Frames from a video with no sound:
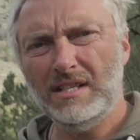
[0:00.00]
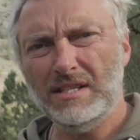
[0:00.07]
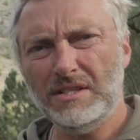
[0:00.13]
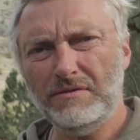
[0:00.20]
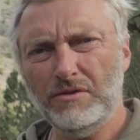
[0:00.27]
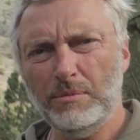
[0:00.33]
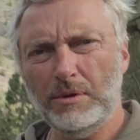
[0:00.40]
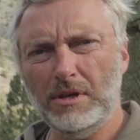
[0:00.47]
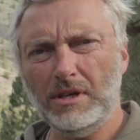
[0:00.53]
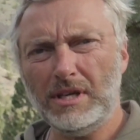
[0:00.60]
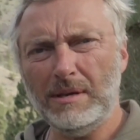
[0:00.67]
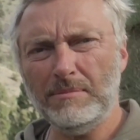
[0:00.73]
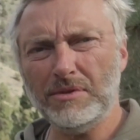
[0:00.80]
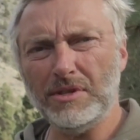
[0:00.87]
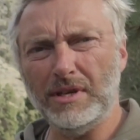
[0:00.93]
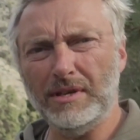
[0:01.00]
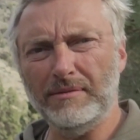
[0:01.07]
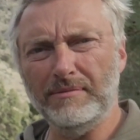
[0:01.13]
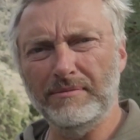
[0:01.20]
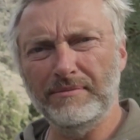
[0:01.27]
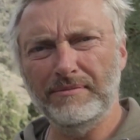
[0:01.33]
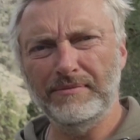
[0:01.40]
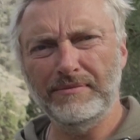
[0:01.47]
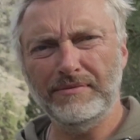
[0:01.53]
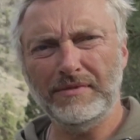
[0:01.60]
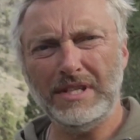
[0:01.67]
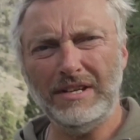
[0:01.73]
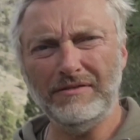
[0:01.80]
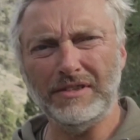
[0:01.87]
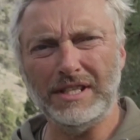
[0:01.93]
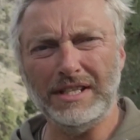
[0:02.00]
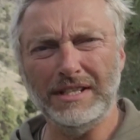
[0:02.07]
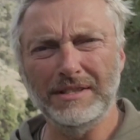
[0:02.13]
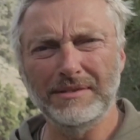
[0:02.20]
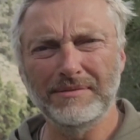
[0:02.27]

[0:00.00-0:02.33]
is a view by our campsite. Lovely.